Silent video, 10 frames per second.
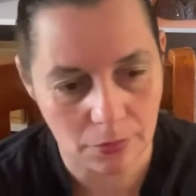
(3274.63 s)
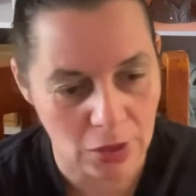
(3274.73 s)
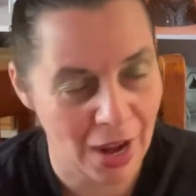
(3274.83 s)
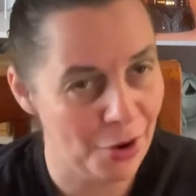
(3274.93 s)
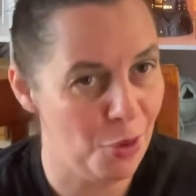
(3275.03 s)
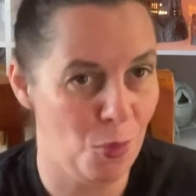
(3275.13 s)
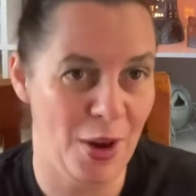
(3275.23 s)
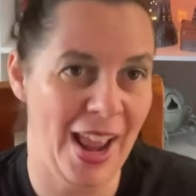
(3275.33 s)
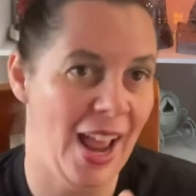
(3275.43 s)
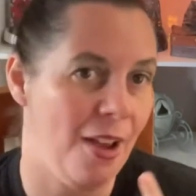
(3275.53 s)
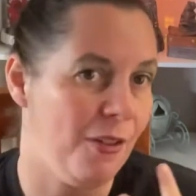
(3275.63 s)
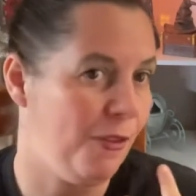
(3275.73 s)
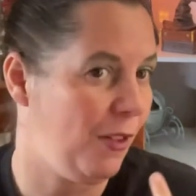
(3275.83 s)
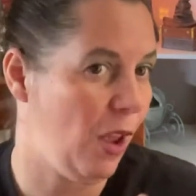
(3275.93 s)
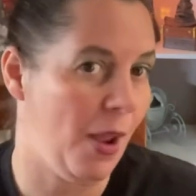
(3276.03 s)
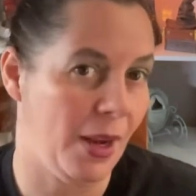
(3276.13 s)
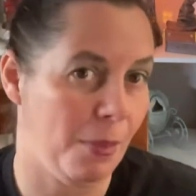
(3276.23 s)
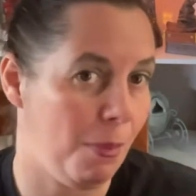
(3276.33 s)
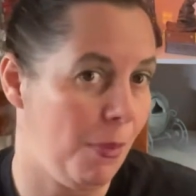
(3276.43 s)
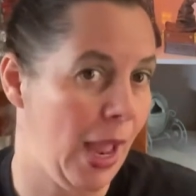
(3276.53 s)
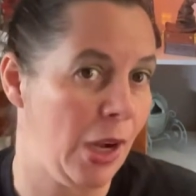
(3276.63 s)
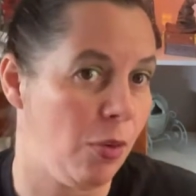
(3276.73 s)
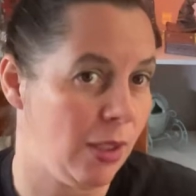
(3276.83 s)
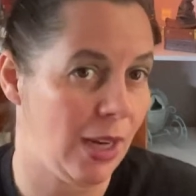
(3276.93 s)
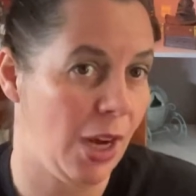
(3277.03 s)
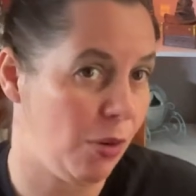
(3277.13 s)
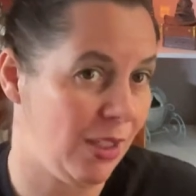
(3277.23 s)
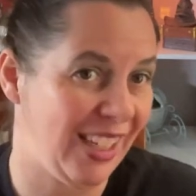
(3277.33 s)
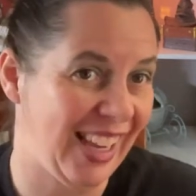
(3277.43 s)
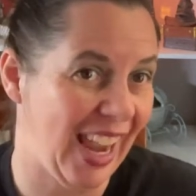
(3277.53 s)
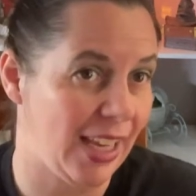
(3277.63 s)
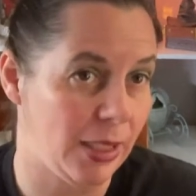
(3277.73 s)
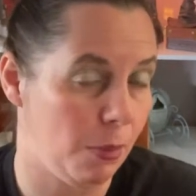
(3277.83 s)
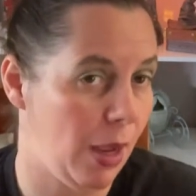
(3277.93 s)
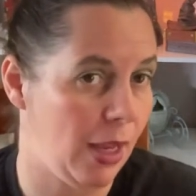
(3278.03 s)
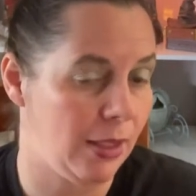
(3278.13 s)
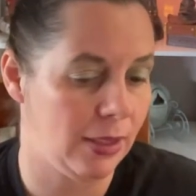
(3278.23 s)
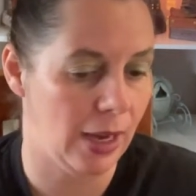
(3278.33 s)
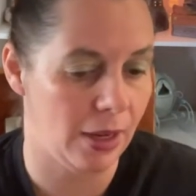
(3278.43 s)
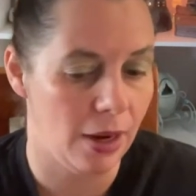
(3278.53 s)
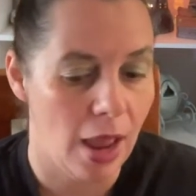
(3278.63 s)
I don't want to have like hundreds and hundreds in case my scent,